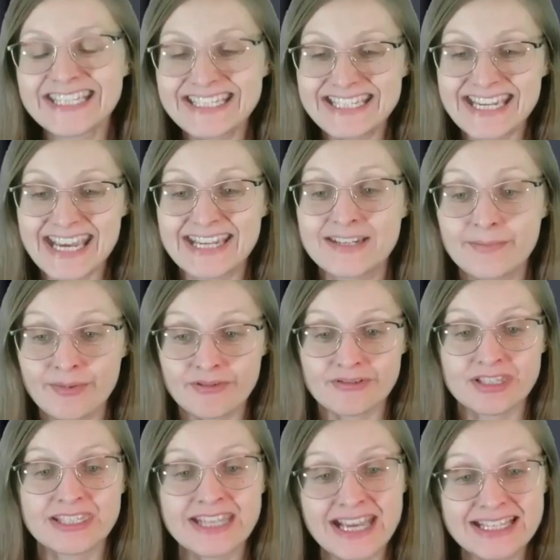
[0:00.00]
data
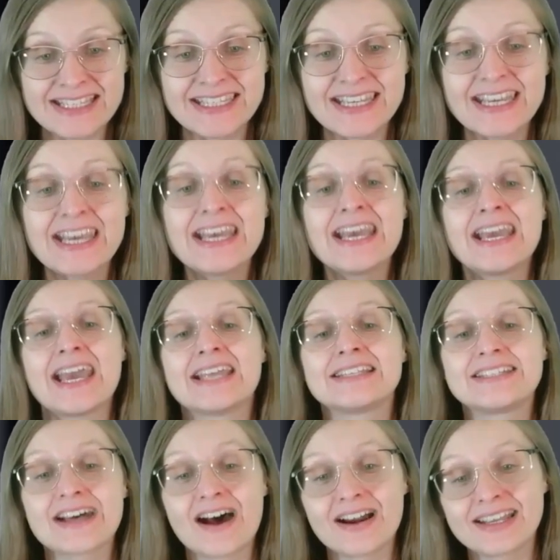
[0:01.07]
processing
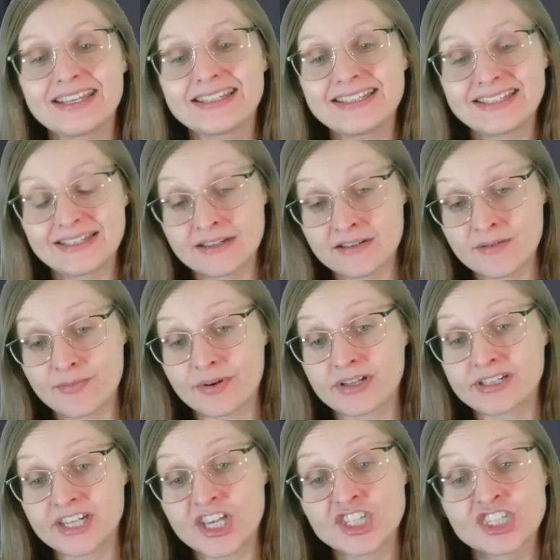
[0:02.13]
and targeted
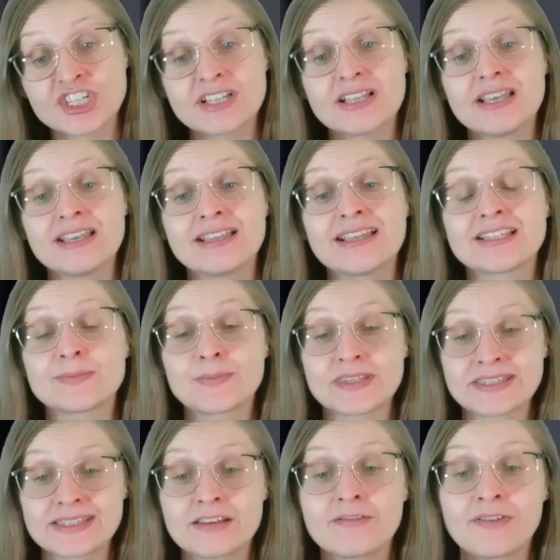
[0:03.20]
interpretation in a
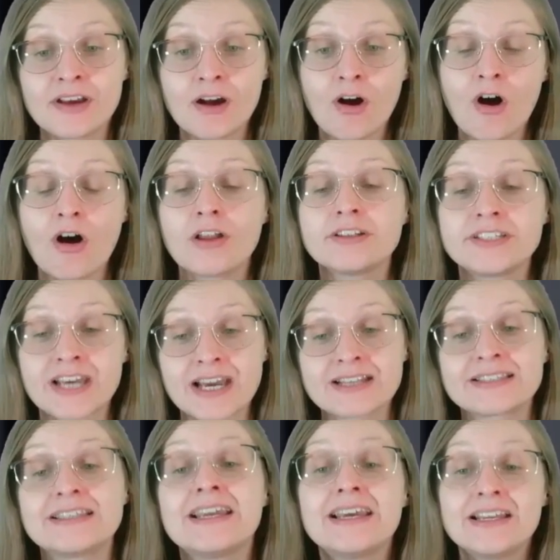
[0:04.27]
specific
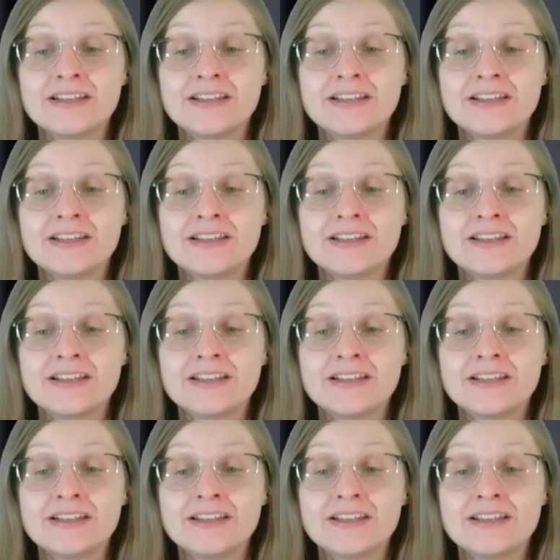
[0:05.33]
context